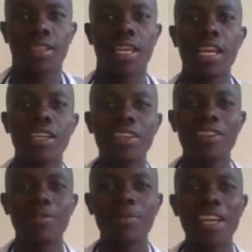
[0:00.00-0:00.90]

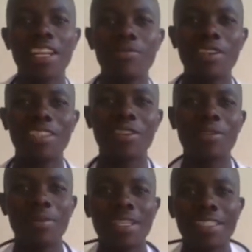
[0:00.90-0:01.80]
Hello, my name is
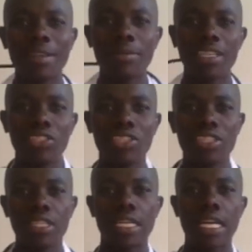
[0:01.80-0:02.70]
Thomas. I'm a
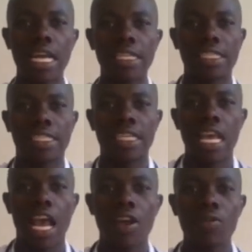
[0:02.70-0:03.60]
registered
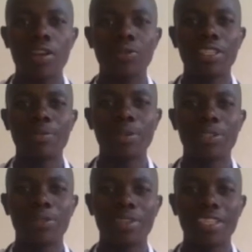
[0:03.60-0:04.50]
nurse. I want to
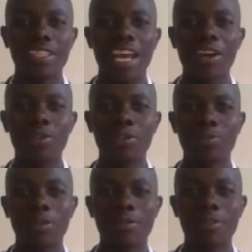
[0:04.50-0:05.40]
demonstrate how to
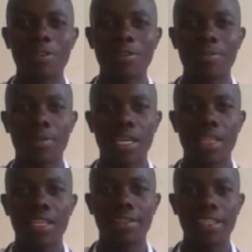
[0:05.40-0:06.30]

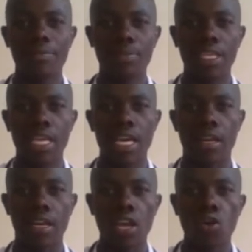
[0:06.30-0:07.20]
perform the
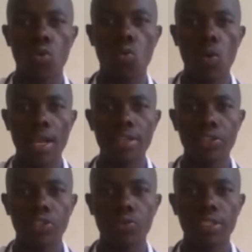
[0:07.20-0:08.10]
CPR.
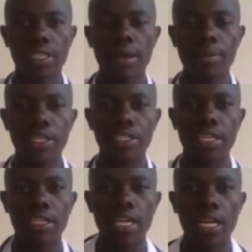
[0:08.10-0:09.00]
Once you establish
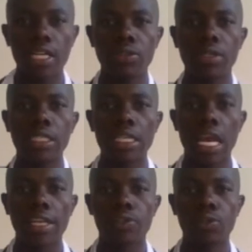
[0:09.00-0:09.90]
that a casualty
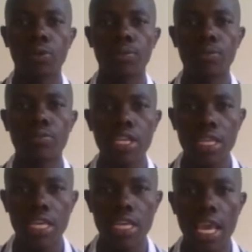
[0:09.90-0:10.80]
has stopped
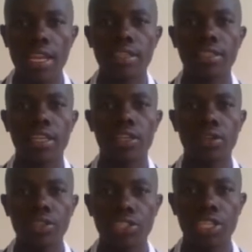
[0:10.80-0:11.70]
breathing and is
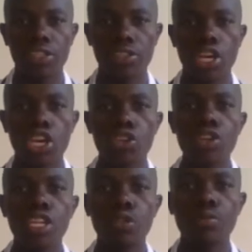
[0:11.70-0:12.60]
unconscious, you
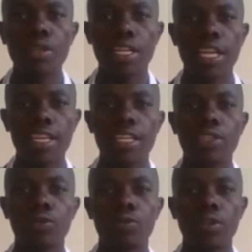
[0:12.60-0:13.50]
need to be
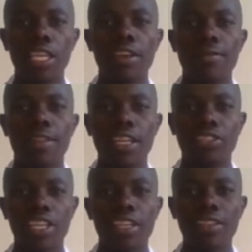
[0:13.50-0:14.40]
ready to give
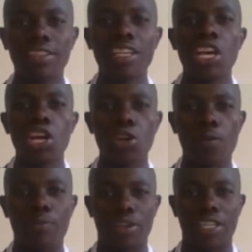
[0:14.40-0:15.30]
the chest
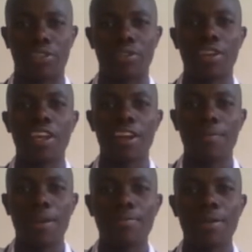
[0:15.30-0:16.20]
compression.
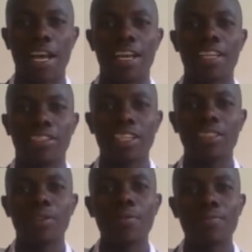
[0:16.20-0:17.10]
Remember,
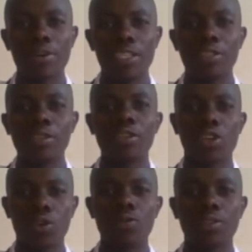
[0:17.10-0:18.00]
chest
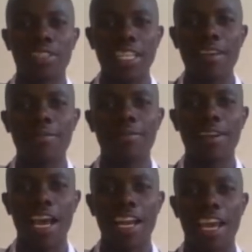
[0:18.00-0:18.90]
compression could
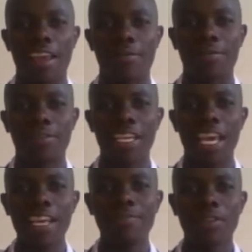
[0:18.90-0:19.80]
save a life,
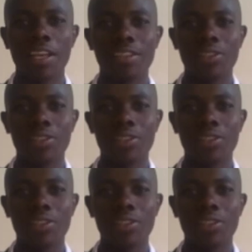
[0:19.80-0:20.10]
okay?